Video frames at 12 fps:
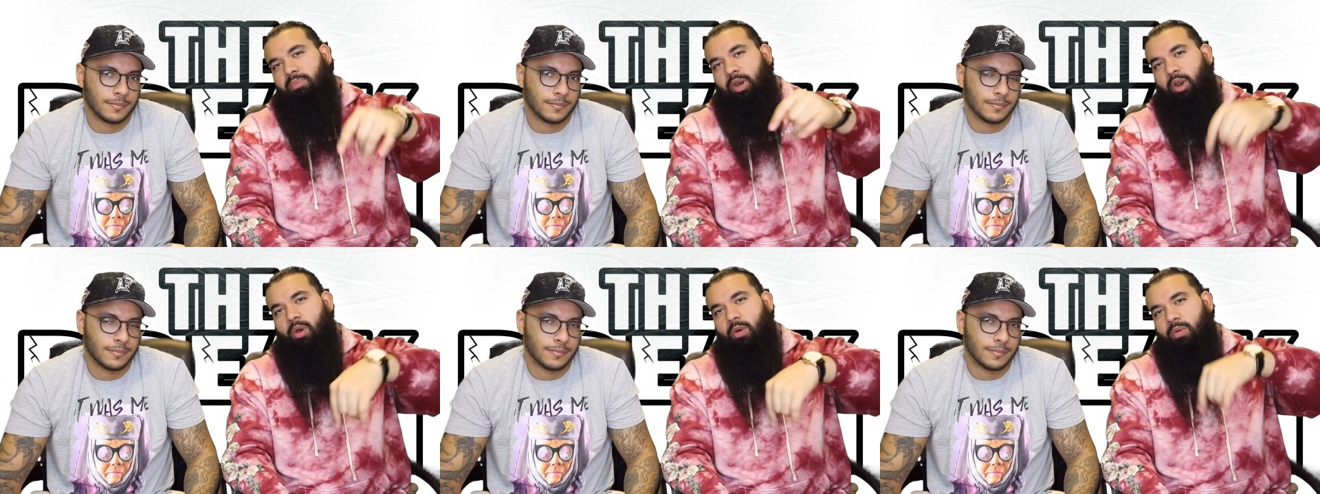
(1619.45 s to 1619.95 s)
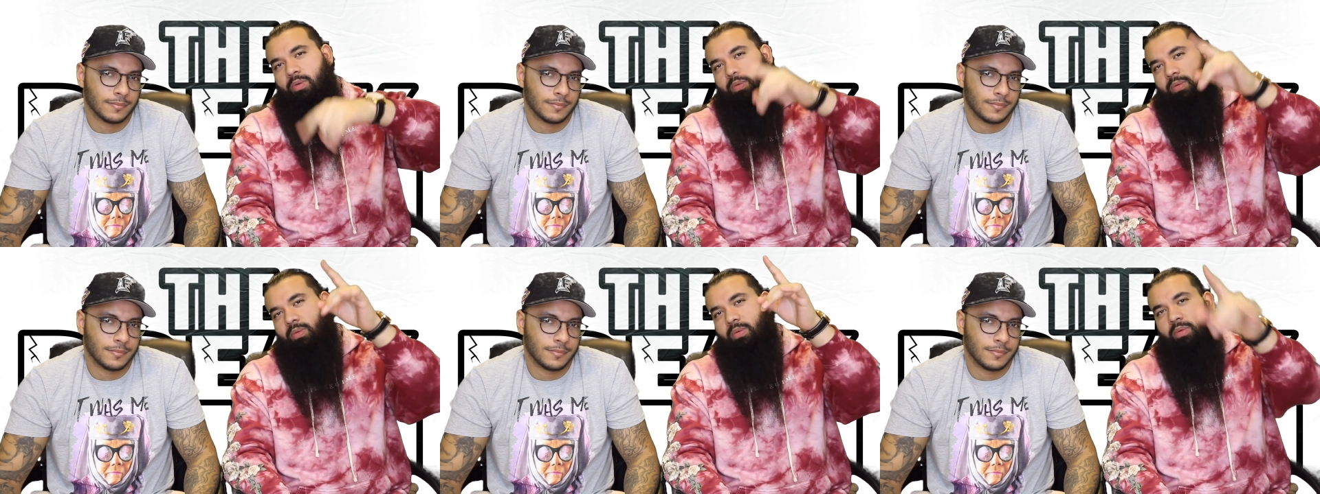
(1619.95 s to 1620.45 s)
Speaker 1: below,
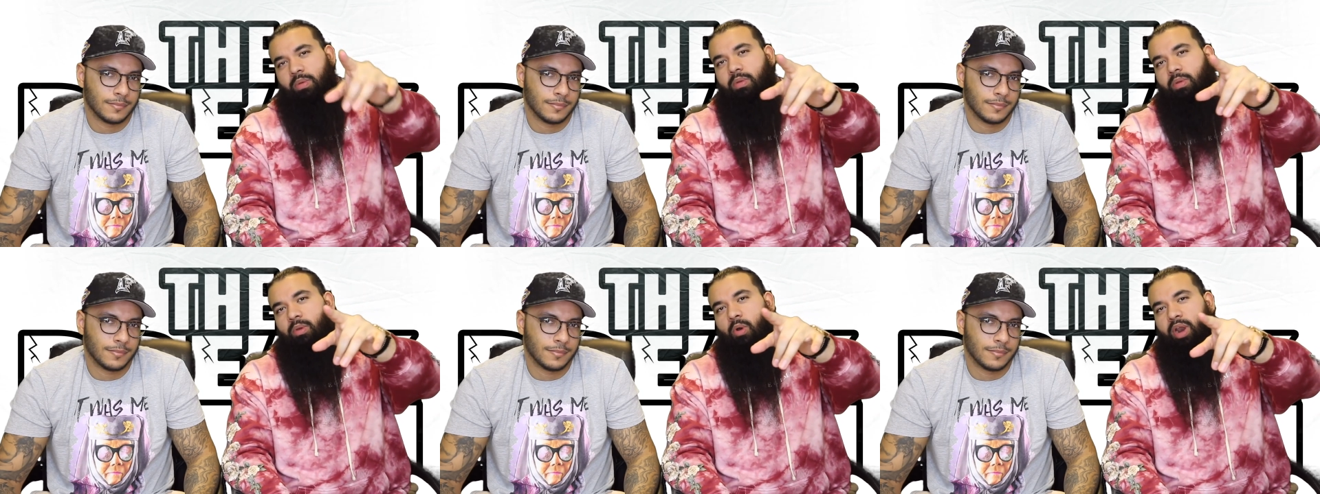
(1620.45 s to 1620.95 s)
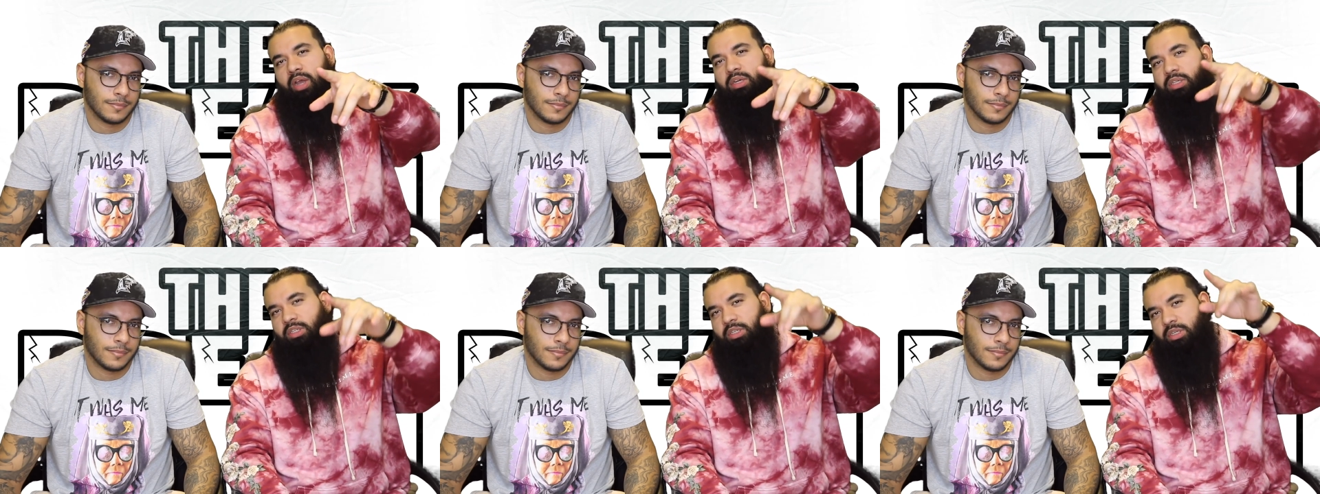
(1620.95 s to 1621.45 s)
all that
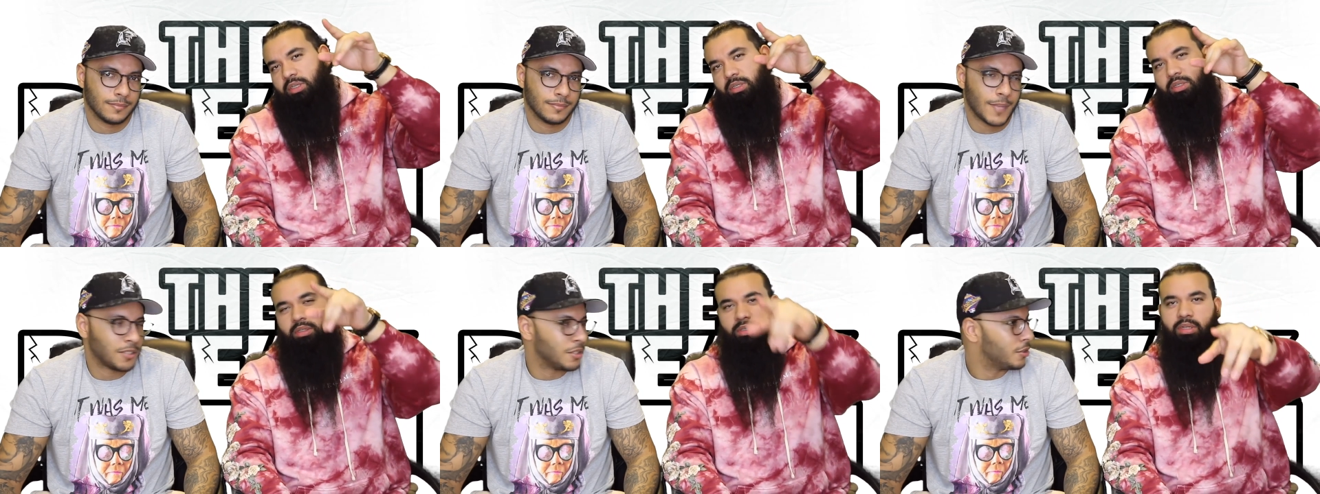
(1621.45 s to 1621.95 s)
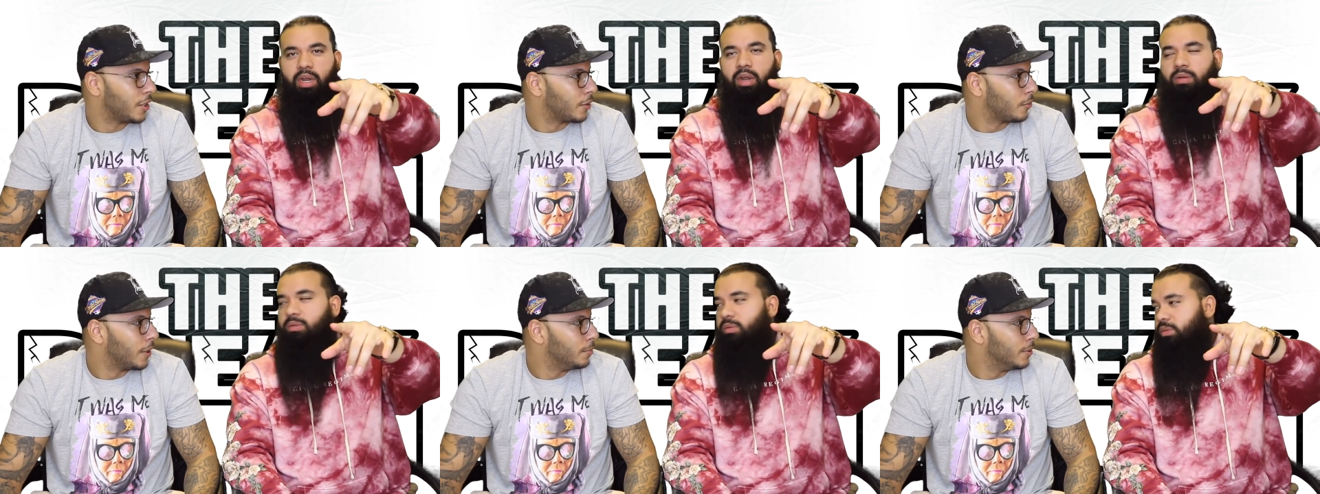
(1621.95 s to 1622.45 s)
good shit. Shout
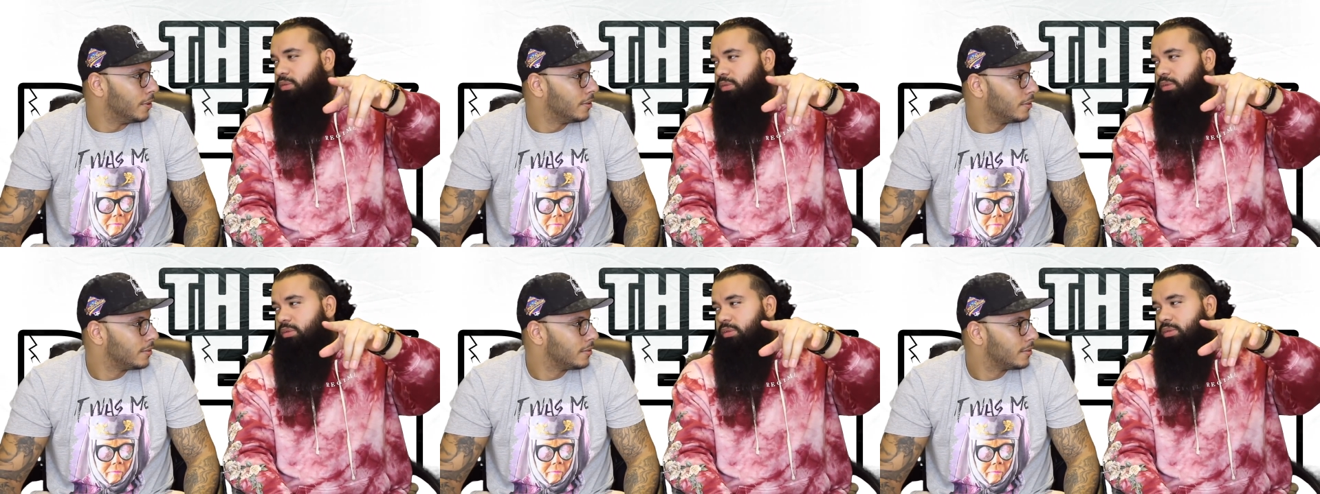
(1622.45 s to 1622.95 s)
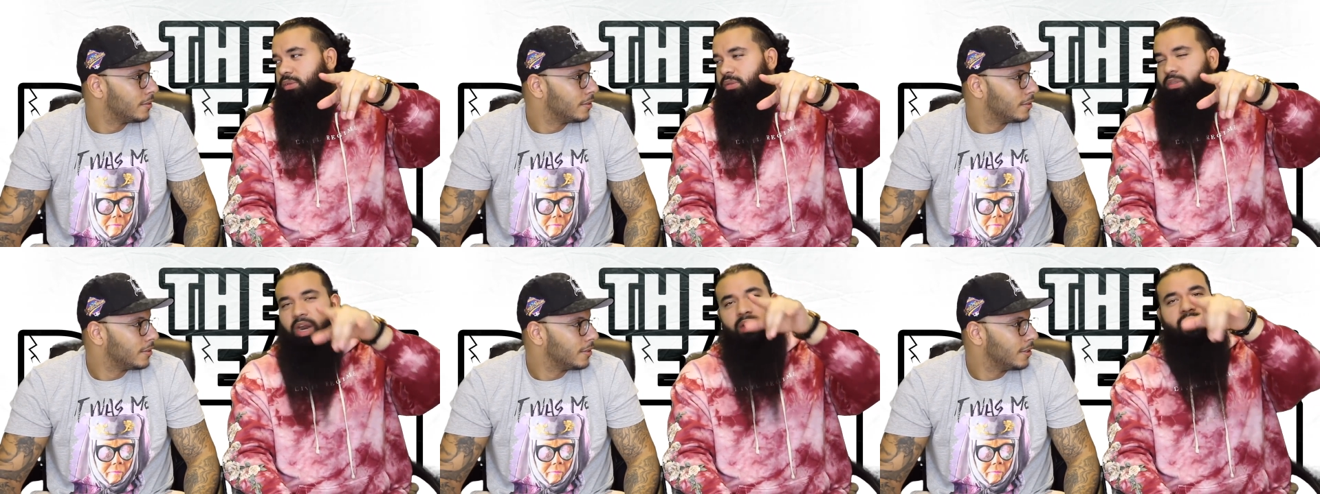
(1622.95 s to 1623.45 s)
out Red Bull.
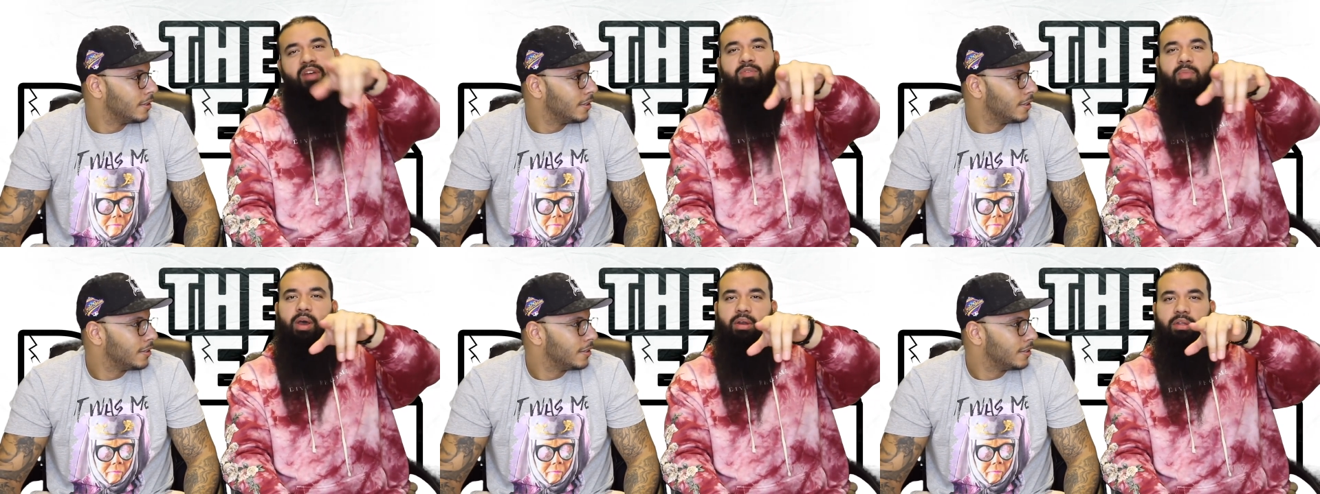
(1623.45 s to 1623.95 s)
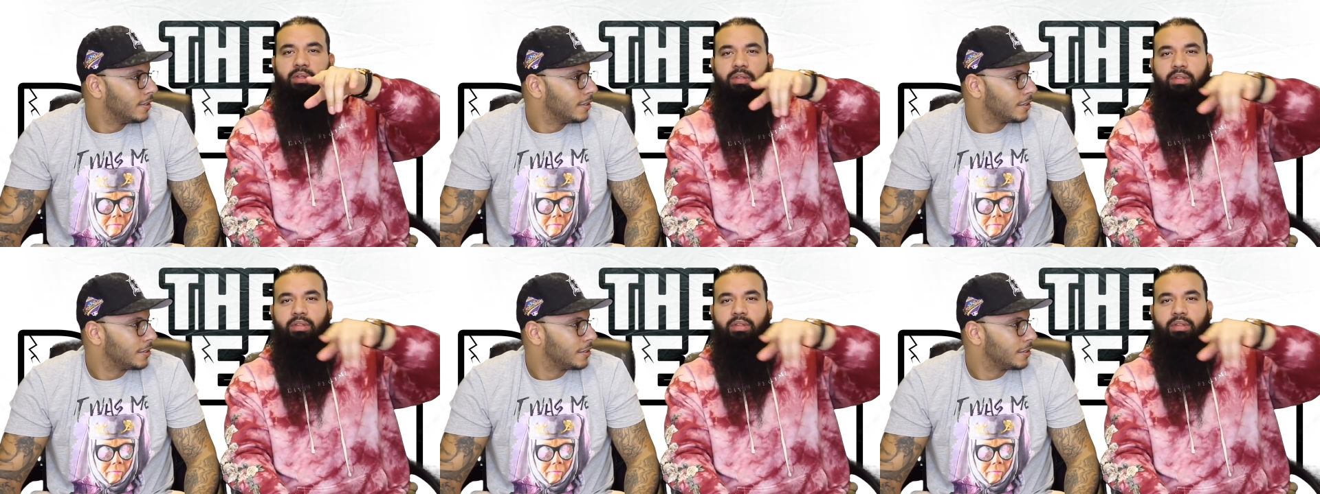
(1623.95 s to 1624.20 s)
Shout out to everybody